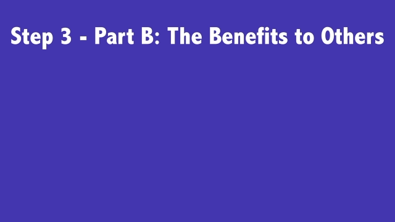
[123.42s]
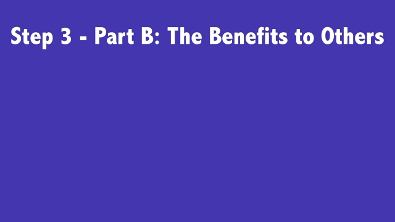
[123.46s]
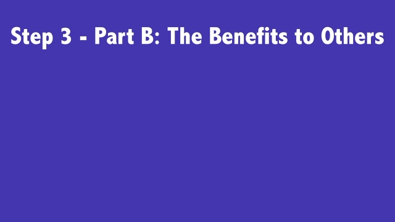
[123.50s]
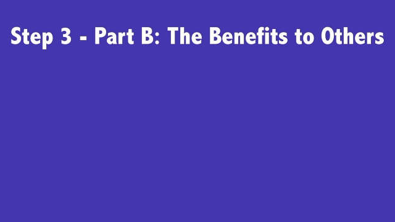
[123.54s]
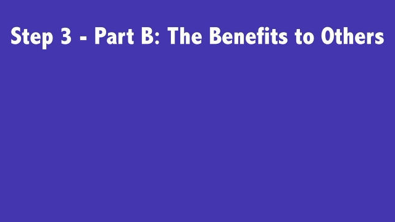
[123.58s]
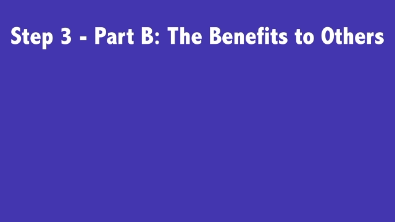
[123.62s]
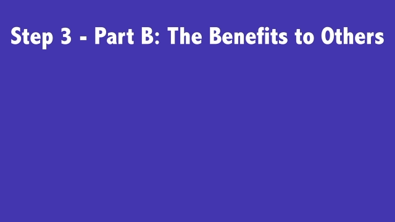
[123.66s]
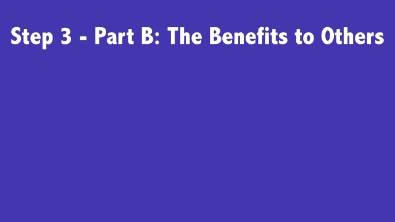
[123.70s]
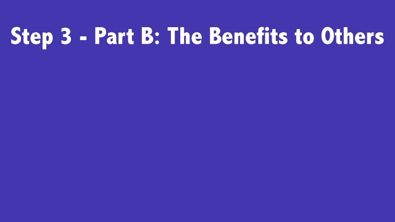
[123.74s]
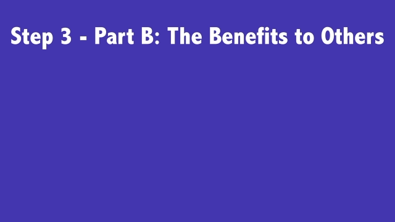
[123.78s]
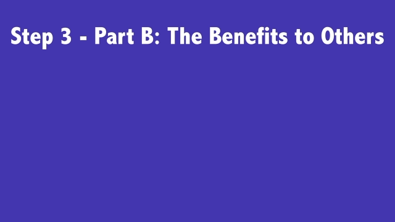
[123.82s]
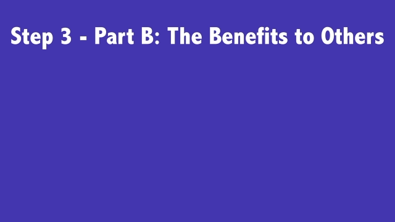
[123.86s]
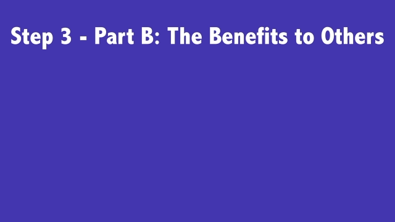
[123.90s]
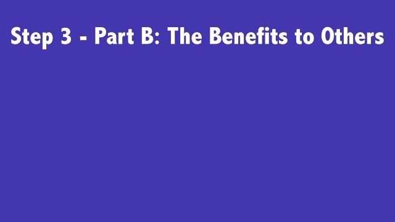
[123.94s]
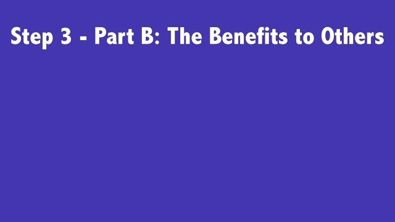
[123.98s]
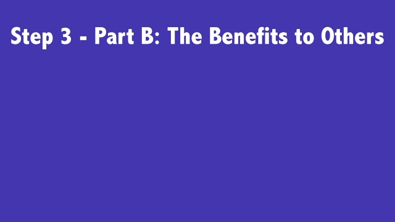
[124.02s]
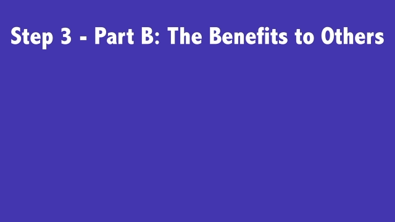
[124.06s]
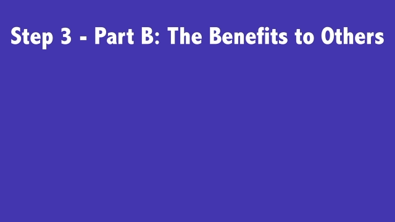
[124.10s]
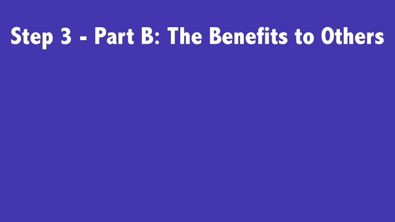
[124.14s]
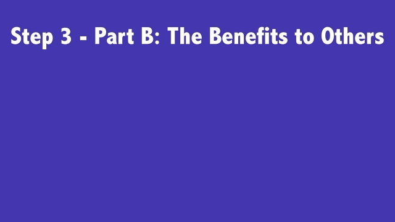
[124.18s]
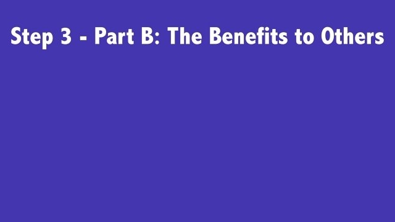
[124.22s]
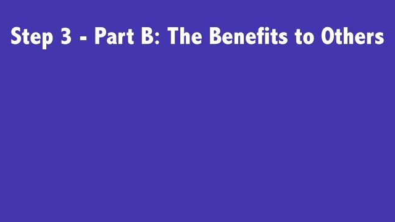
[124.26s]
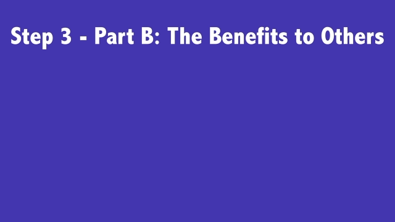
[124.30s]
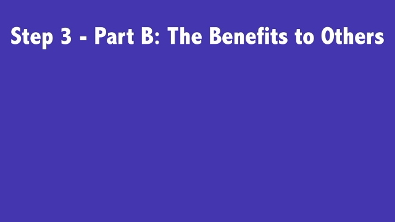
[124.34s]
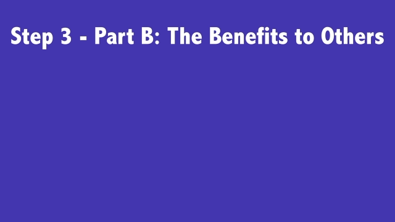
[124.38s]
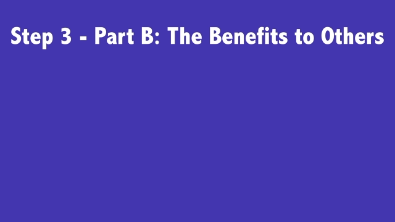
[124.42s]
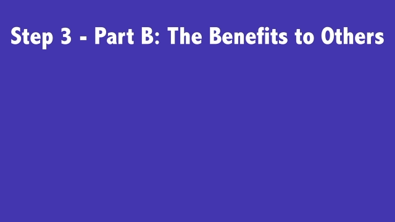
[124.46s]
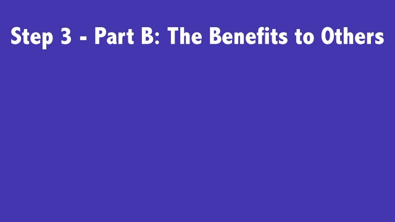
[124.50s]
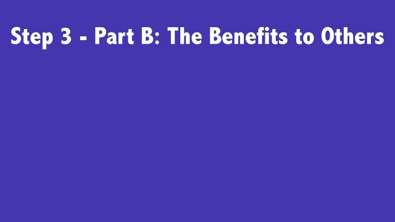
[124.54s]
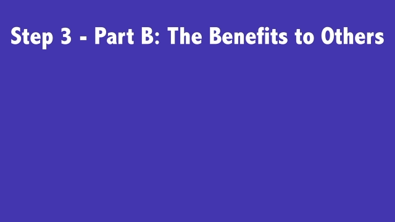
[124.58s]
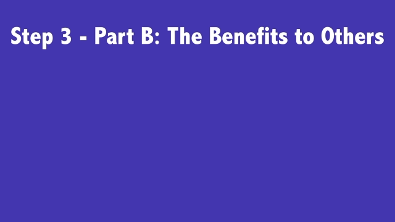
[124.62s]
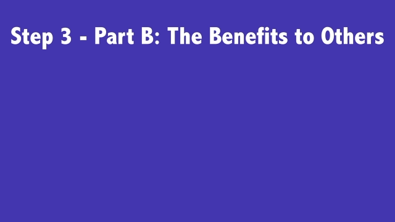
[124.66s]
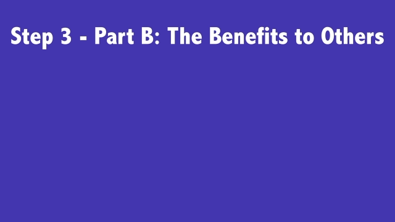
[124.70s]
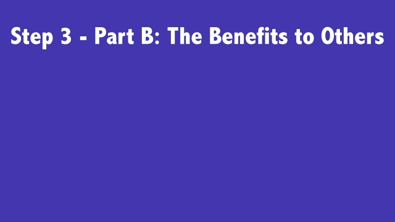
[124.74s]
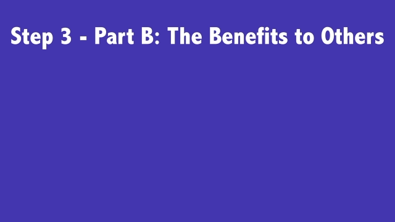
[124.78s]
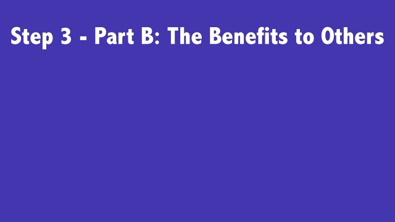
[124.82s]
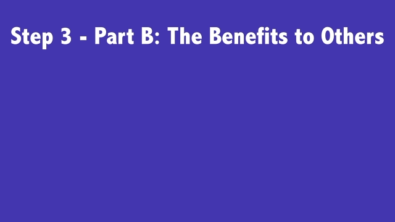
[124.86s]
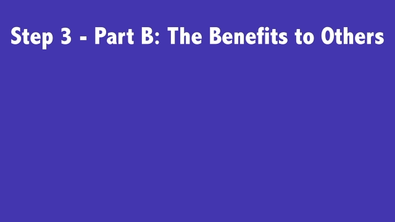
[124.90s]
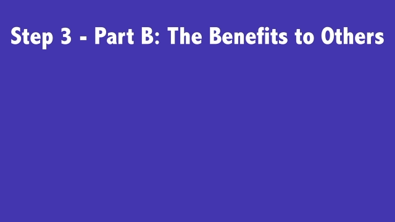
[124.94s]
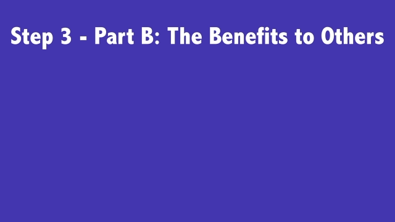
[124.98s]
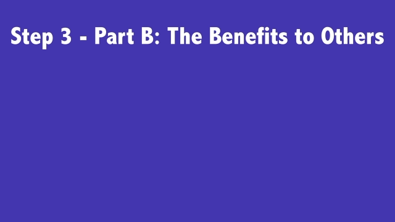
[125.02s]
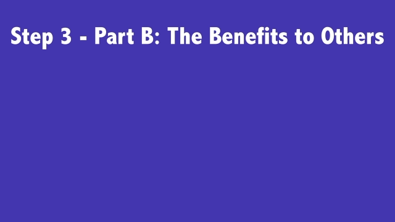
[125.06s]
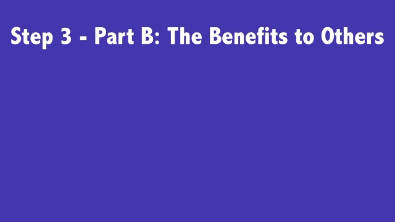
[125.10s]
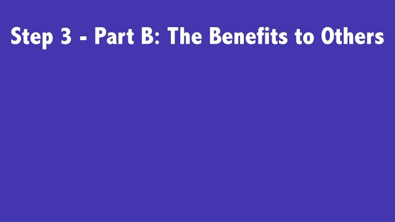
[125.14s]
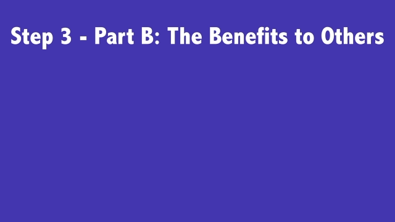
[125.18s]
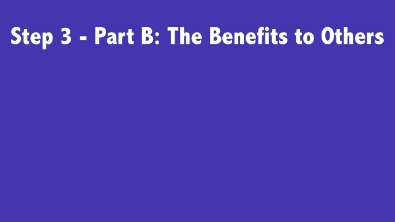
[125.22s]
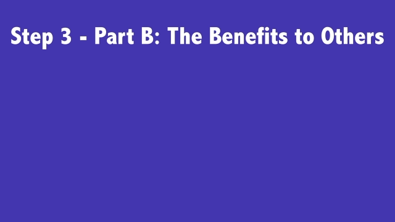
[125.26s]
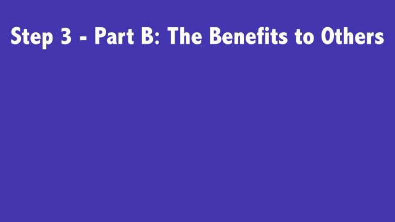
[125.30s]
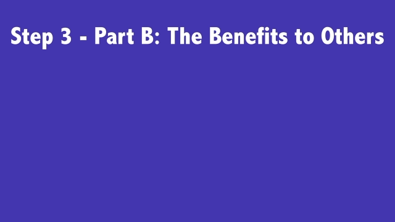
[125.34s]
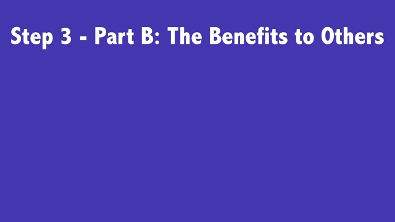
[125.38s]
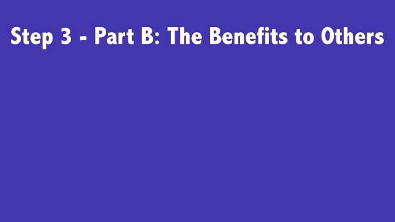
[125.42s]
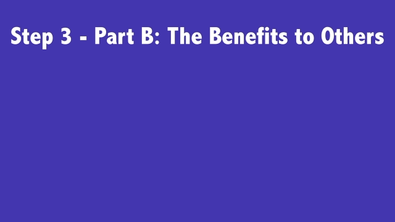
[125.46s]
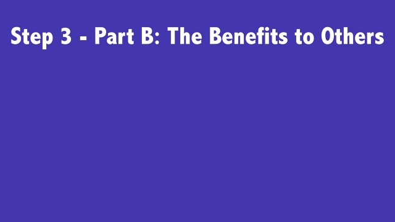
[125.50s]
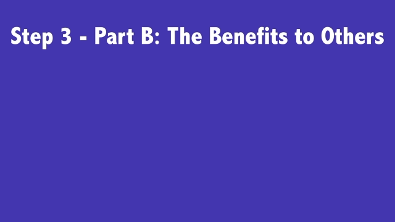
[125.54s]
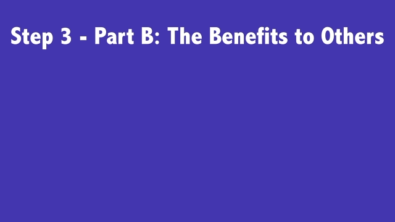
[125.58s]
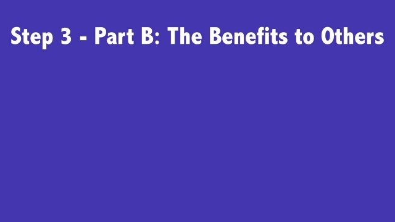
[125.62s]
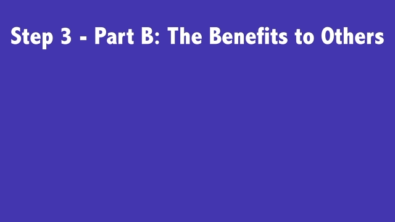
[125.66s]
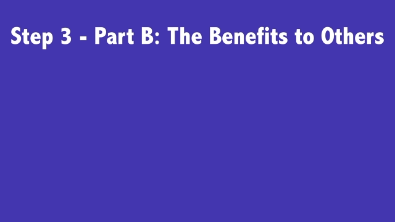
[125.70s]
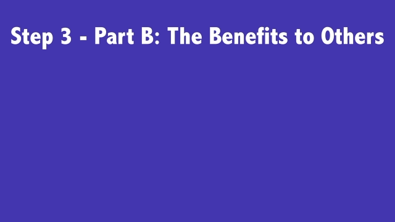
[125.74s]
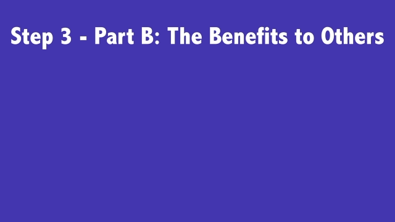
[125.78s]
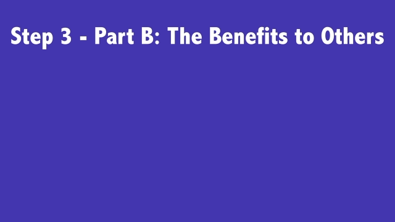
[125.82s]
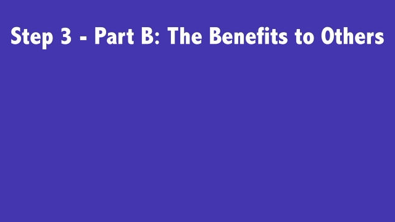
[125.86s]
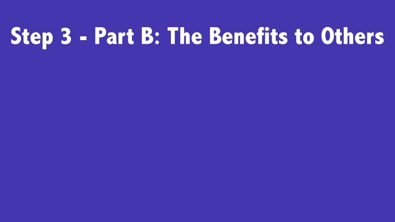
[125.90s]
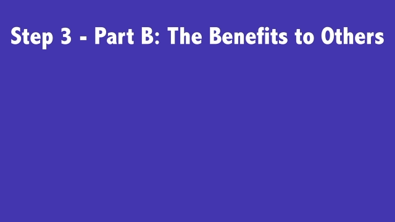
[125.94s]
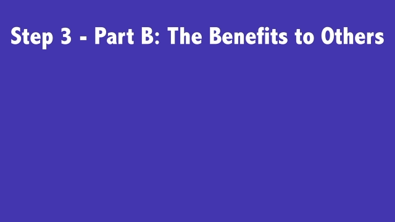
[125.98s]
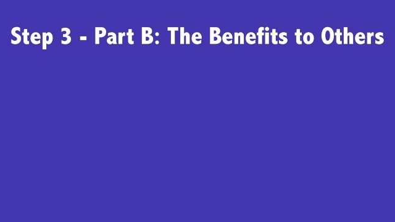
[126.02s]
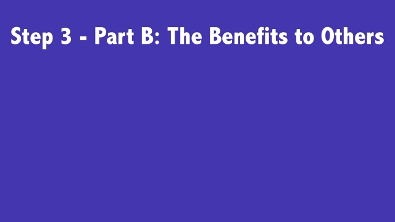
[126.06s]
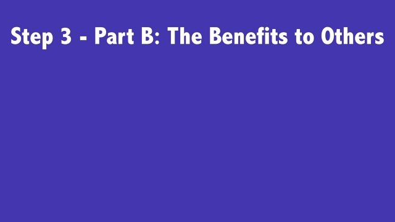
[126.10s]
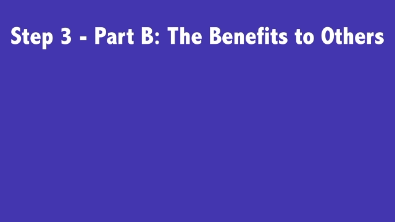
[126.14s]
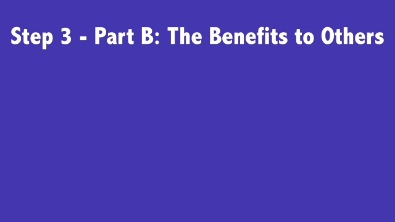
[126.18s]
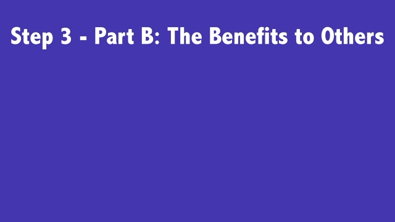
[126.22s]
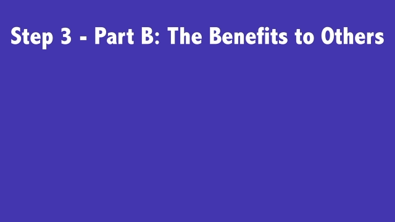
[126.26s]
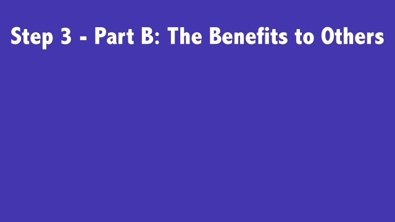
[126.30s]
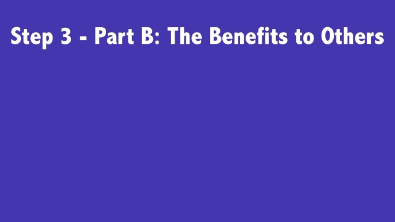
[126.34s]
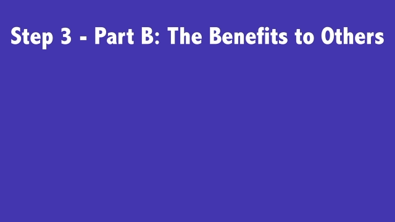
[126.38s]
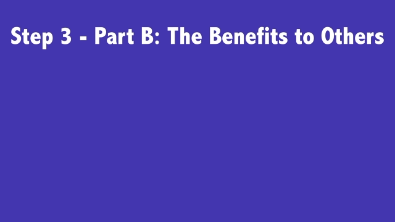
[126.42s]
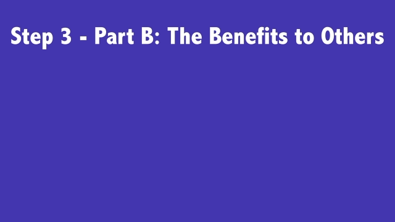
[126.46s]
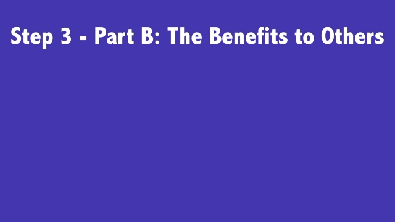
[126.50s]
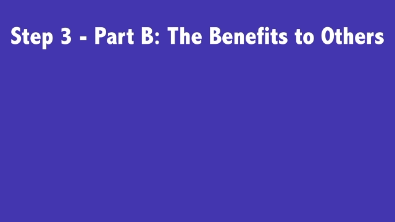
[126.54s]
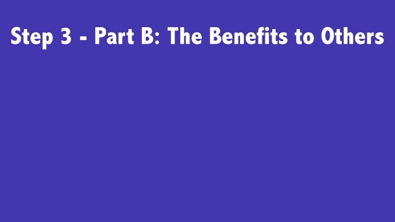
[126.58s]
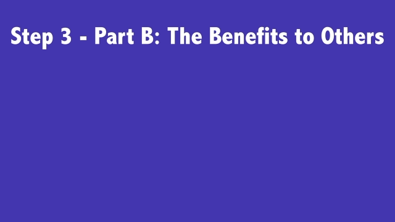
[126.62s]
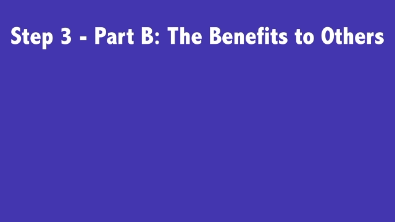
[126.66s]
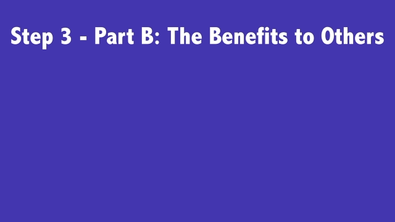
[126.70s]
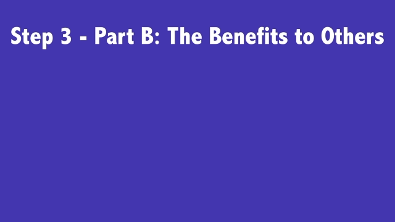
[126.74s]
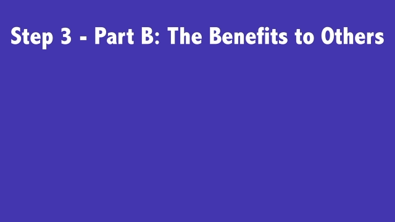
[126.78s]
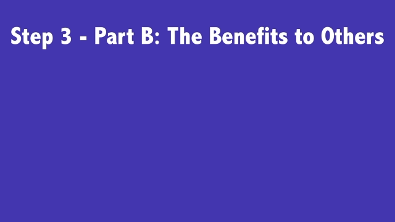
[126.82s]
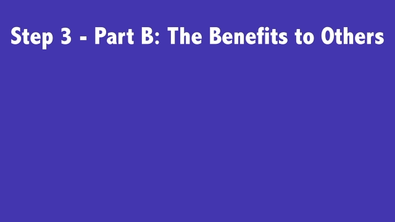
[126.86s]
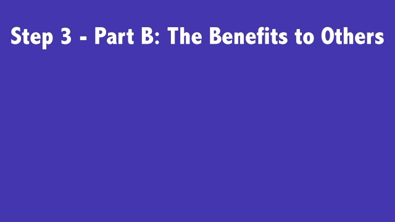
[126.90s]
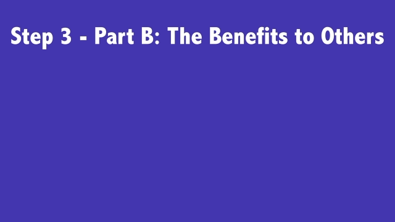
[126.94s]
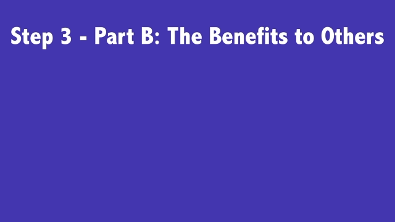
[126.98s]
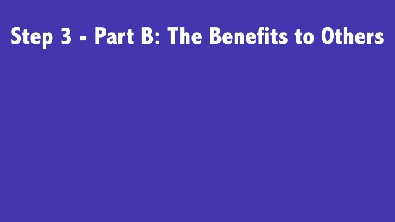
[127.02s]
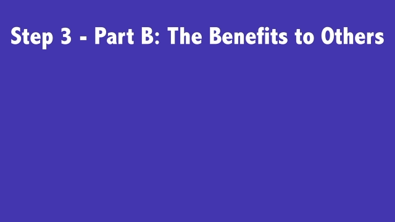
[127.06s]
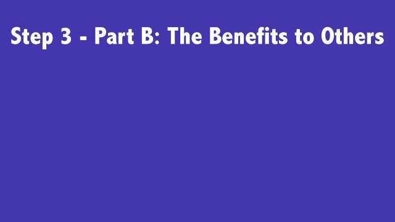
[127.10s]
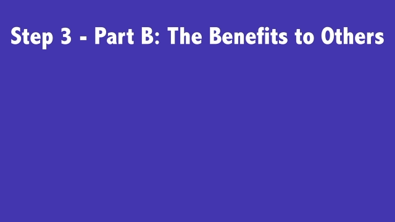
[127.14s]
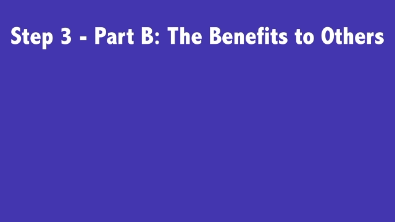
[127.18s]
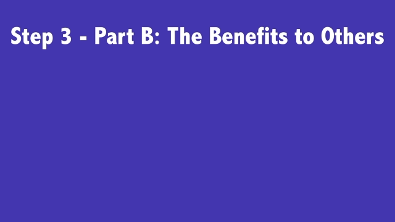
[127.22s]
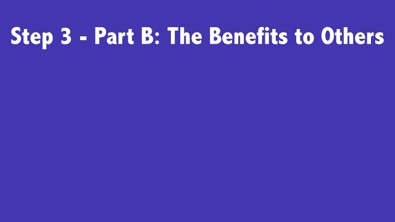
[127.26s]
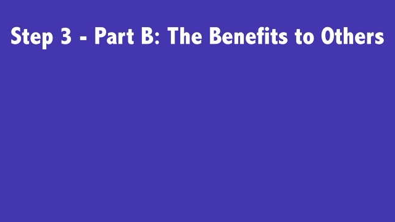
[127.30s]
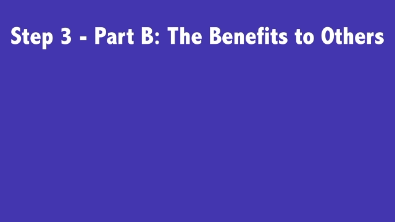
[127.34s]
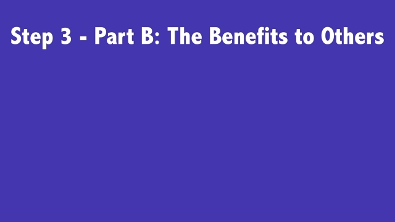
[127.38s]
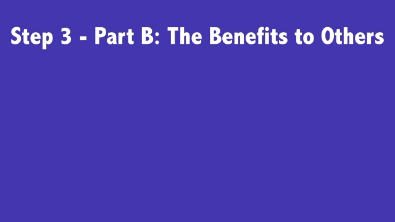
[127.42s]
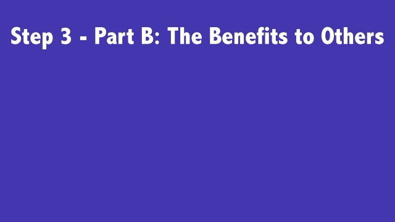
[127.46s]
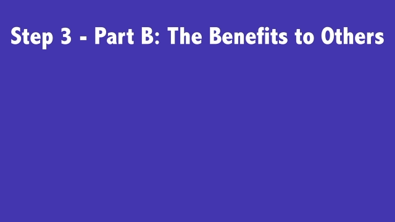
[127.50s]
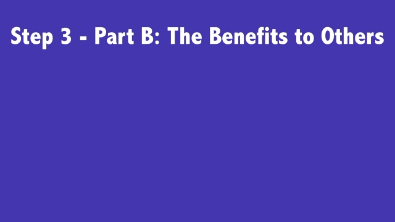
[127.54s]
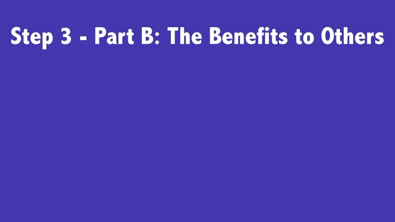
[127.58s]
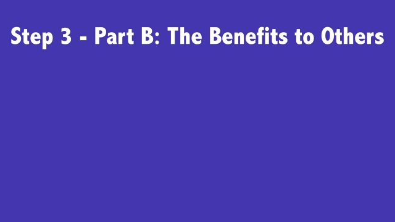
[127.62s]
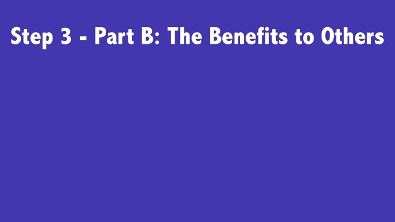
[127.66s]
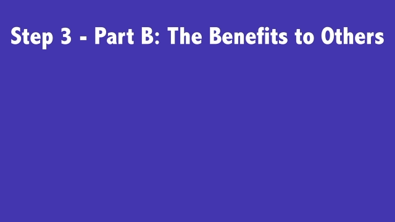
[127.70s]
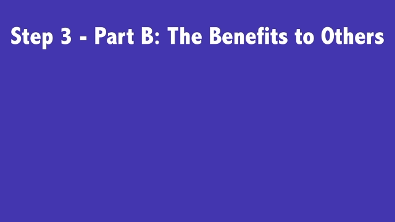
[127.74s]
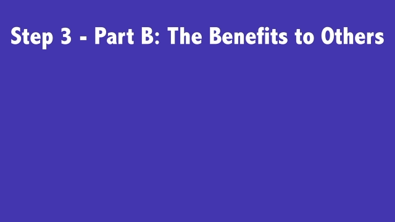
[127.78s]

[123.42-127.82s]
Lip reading: [unreadable: no face in view]